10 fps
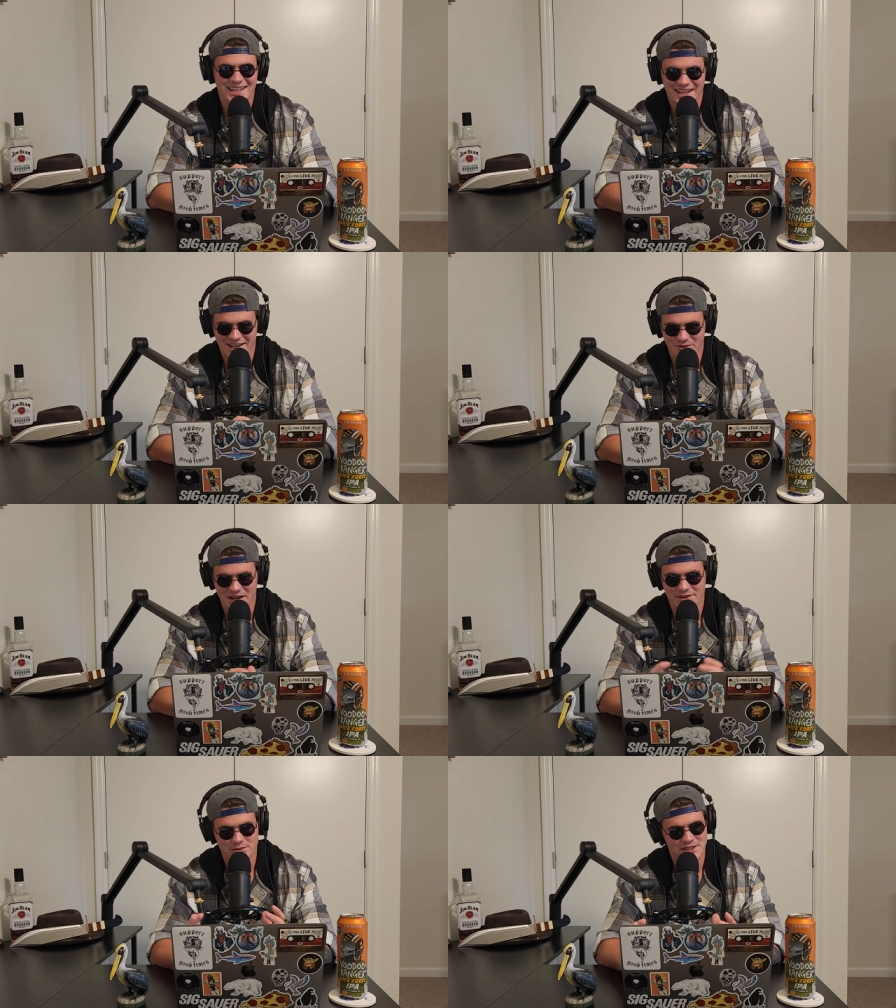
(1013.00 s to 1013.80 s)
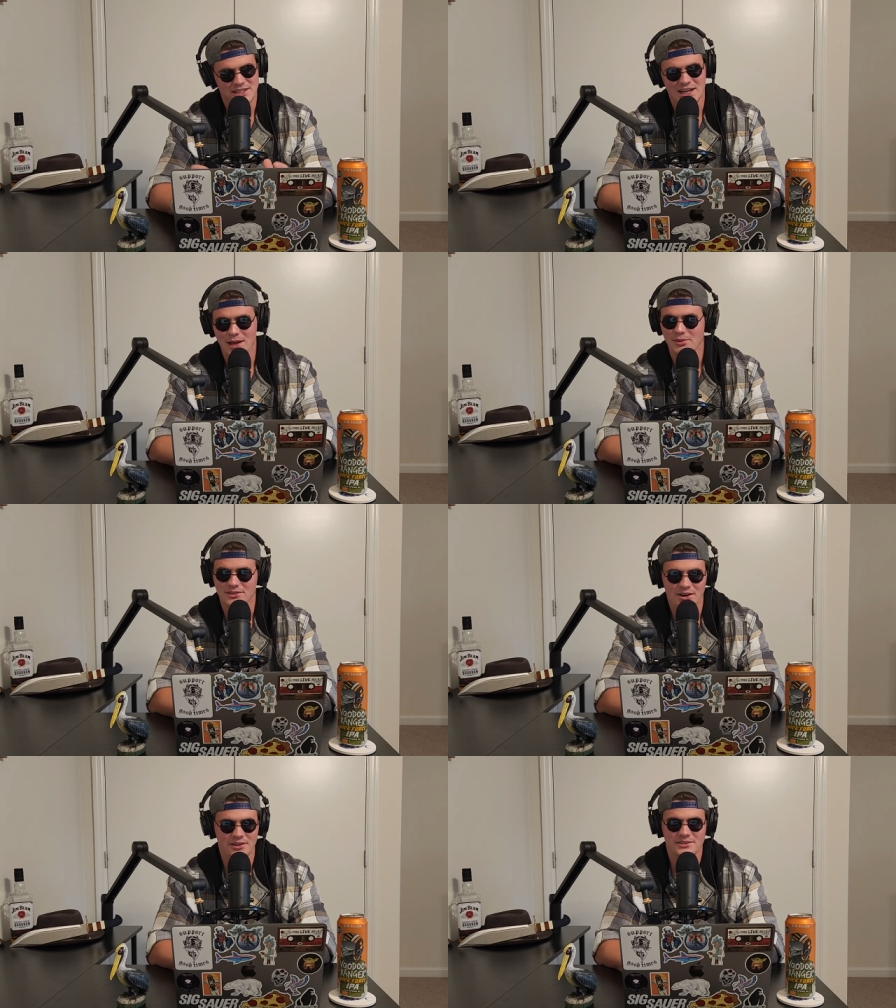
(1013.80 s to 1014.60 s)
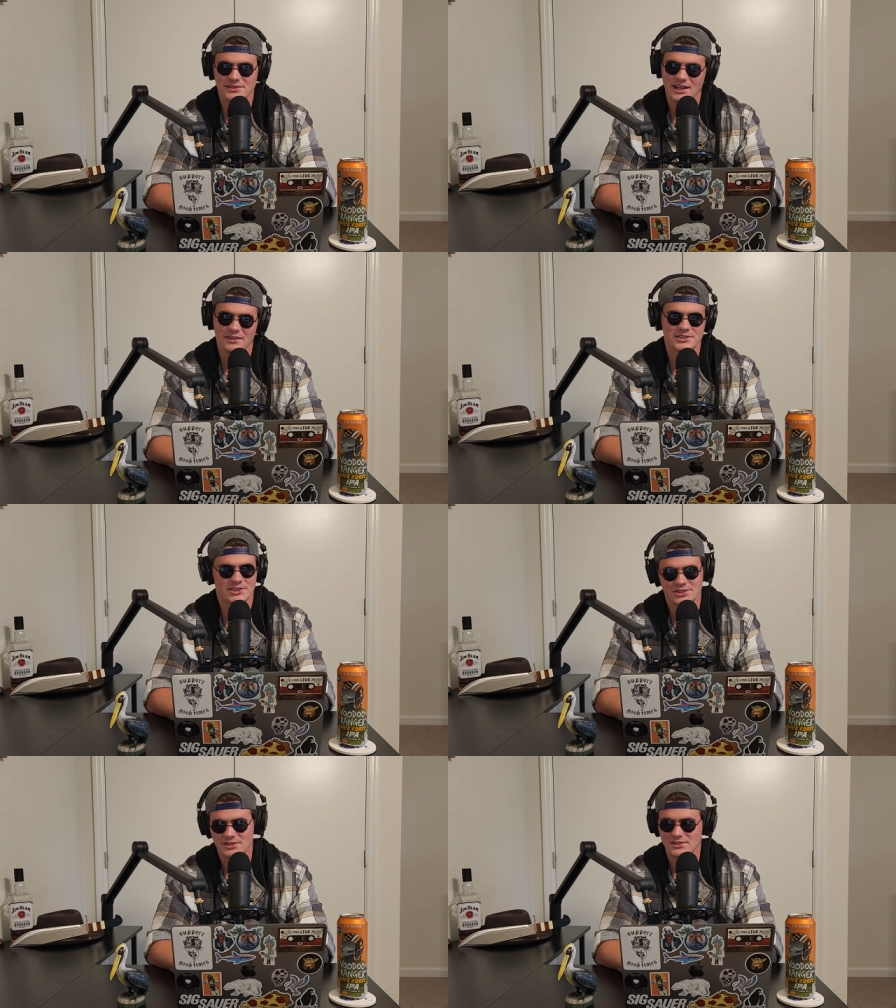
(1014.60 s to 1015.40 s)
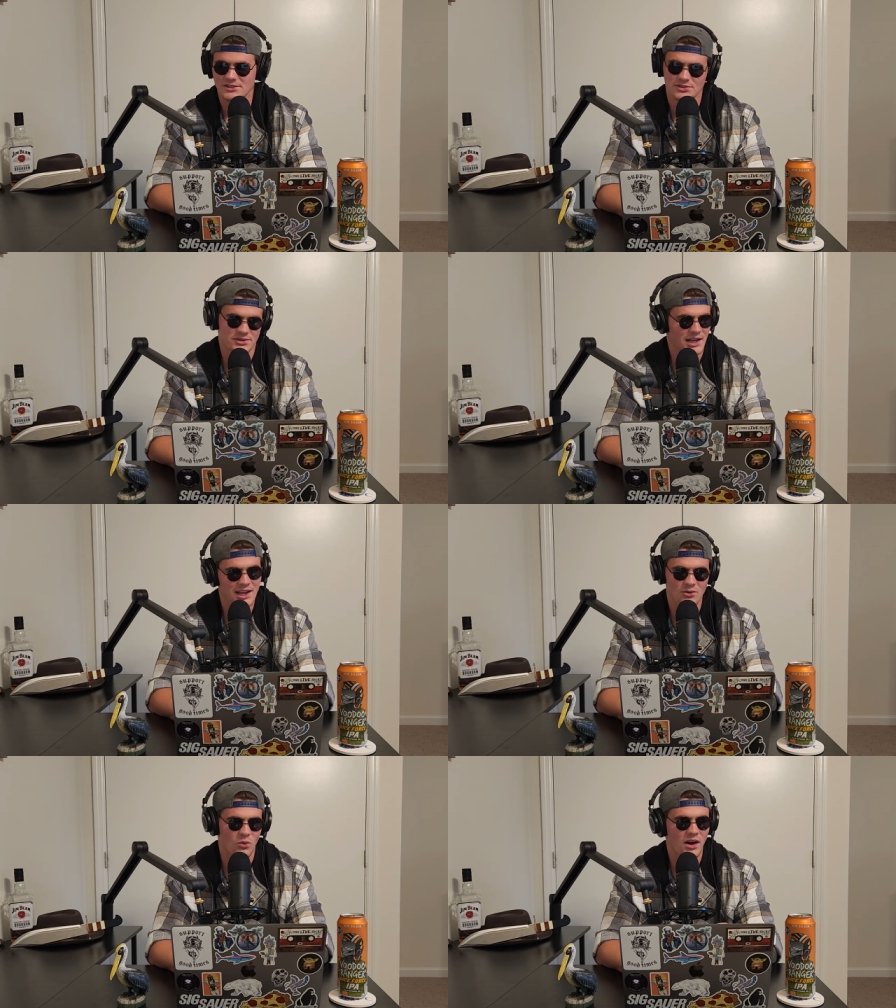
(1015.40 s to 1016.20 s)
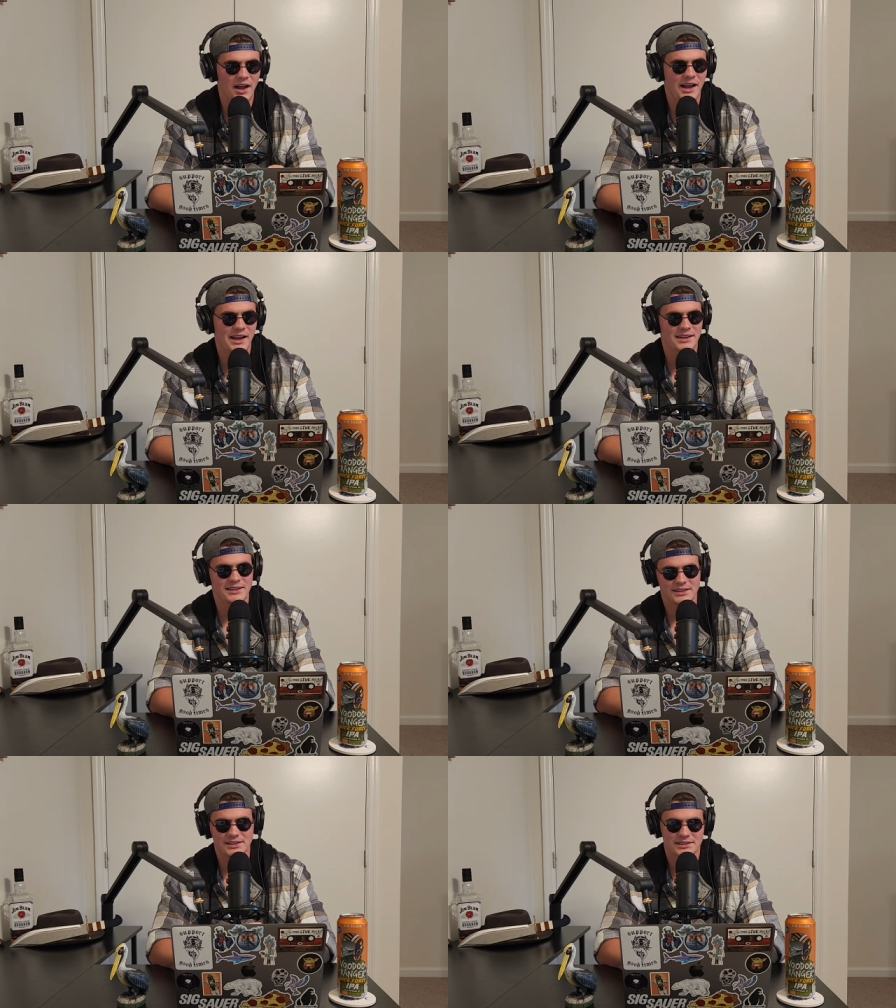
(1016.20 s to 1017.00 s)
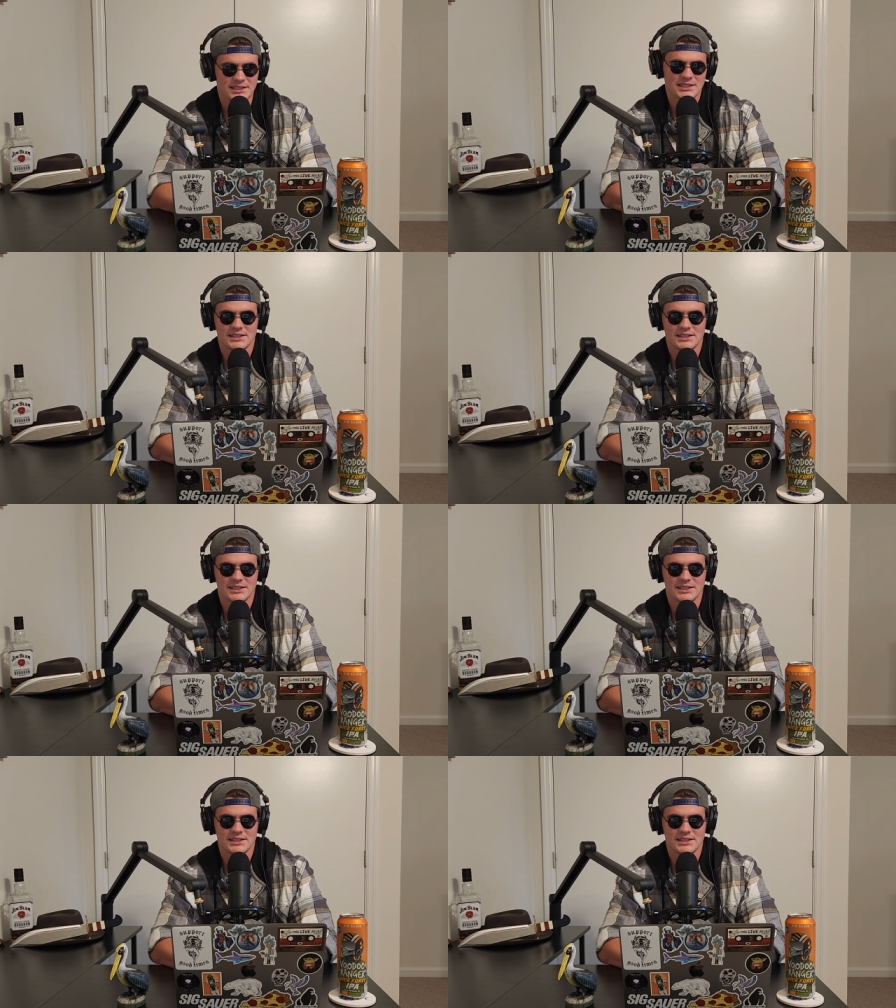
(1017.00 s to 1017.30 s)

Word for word: and when I was watching Game of Thrones, I was drinking wine and